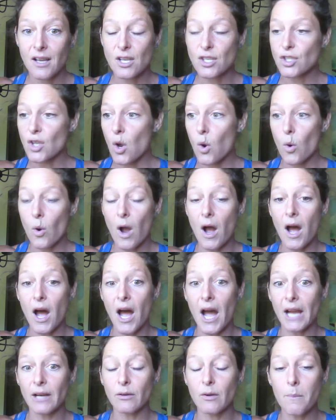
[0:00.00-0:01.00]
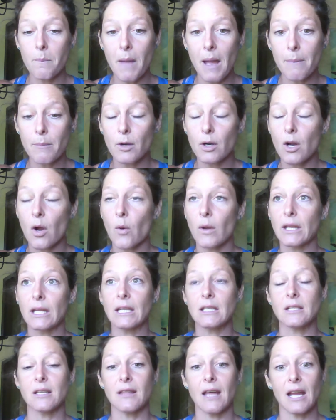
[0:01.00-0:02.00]
So I remember going
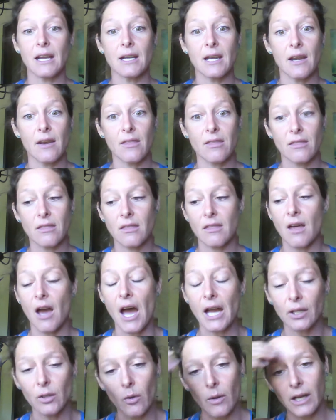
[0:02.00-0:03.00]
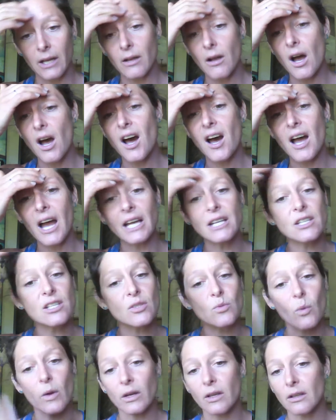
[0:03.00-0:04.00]
into that thought going, oh, I
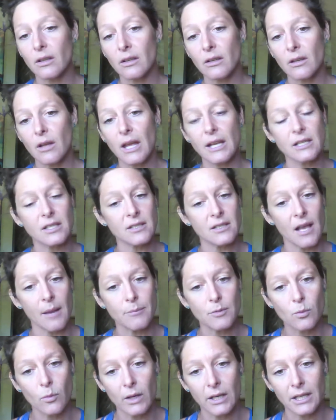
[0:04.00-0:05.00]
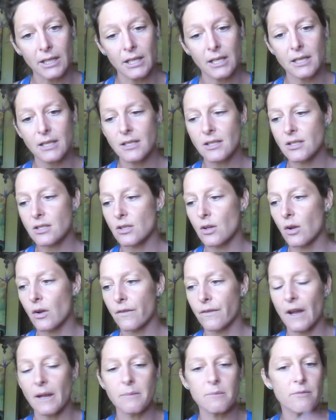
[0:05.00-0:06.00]
just want to accept what it is. So
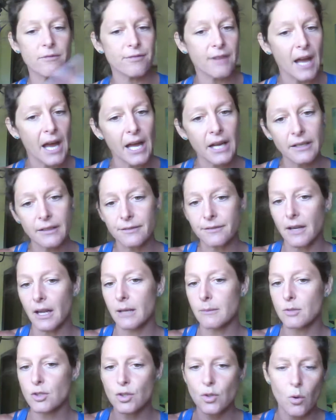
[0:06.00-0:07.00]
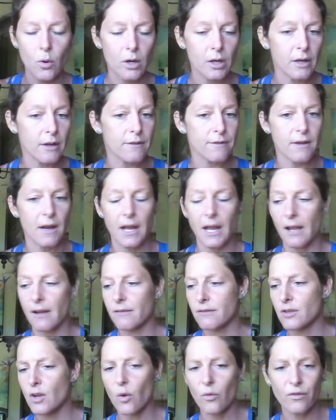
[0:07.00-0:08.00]
if I'm fat, if I'm short, if I
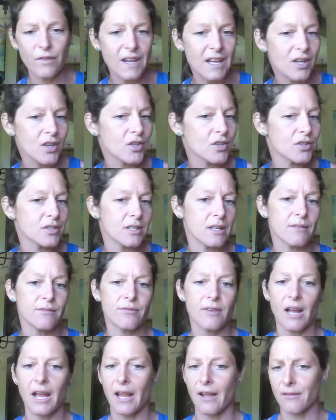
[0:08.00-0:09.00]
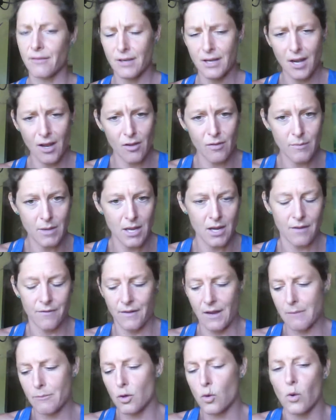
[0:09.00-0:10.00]
have no fingers, if I have an ailment, if
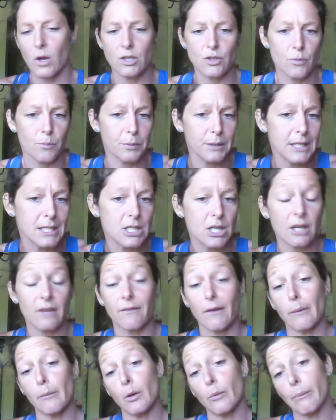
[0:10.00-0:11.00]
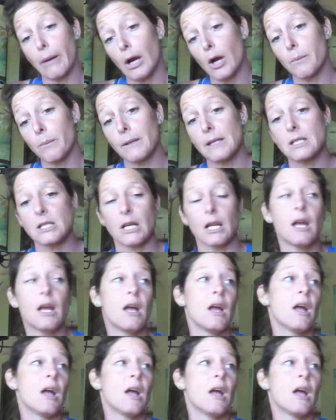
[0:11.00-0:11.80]
I'm quadriplegic, if I'm a paraplegic,